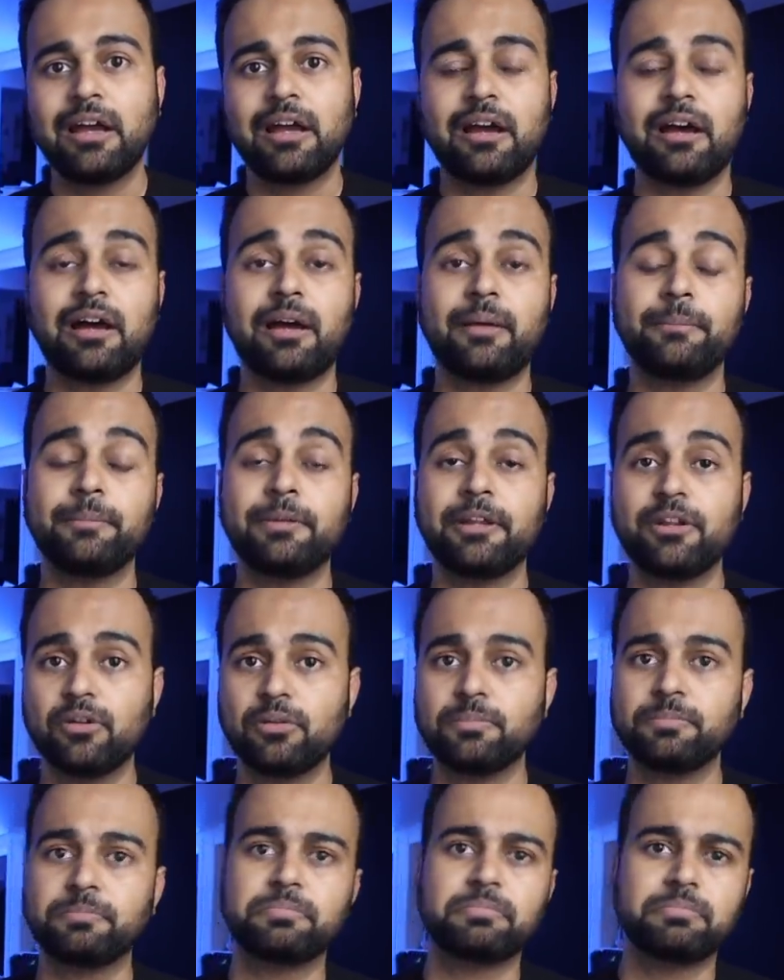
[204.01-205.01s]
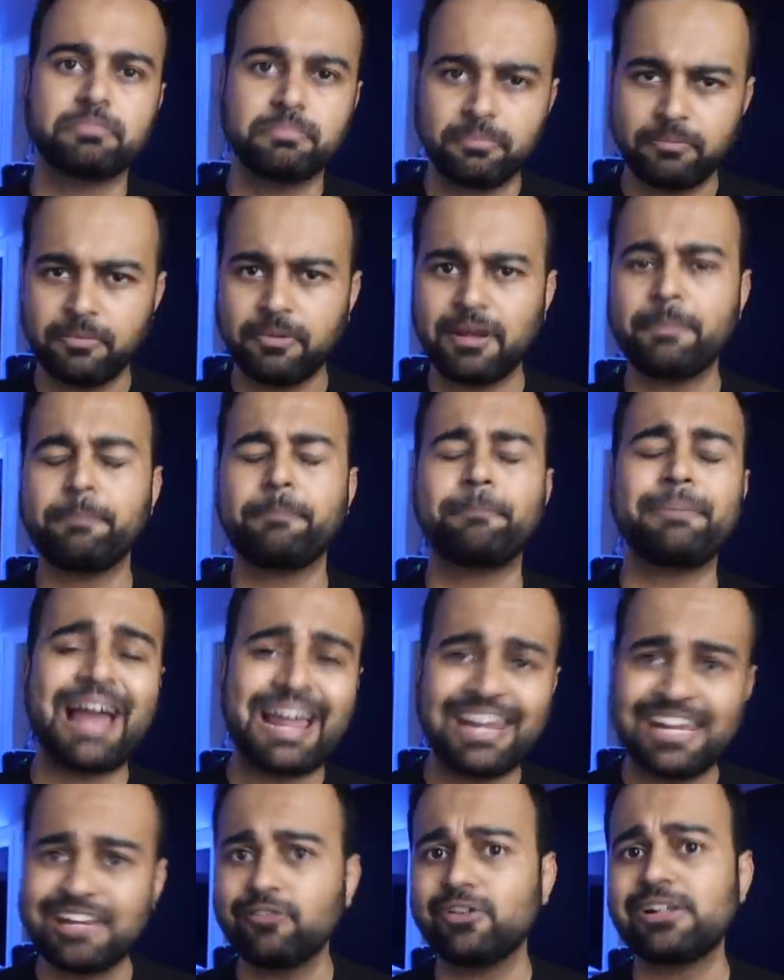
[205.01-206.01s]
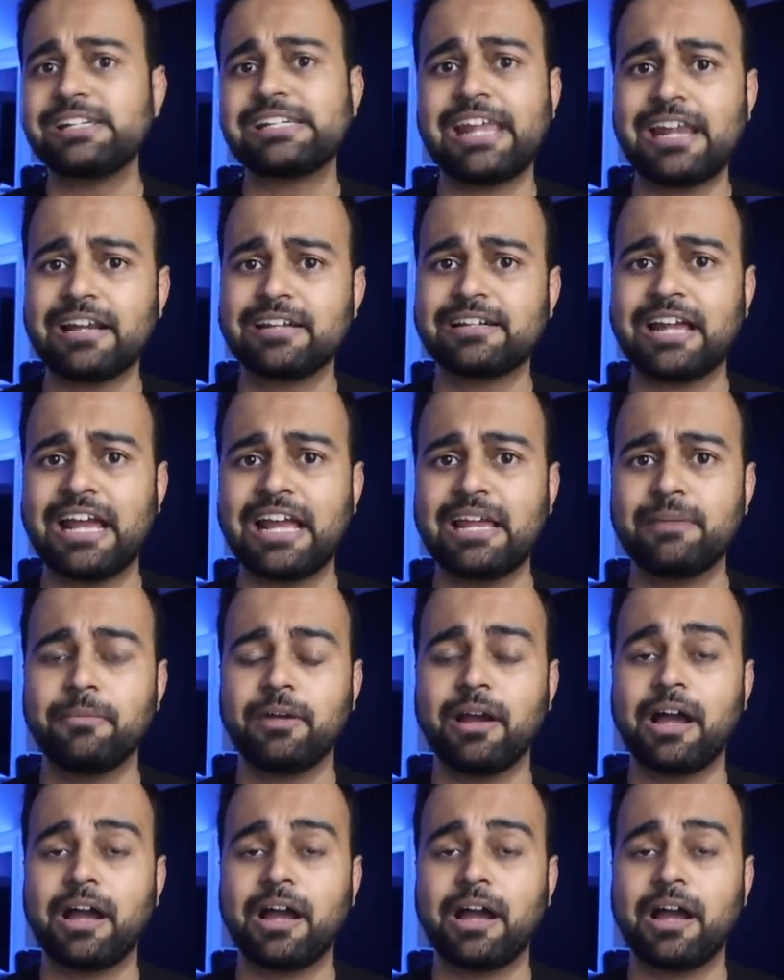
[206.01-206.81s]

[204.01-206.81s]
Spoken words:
You know, planning will take time.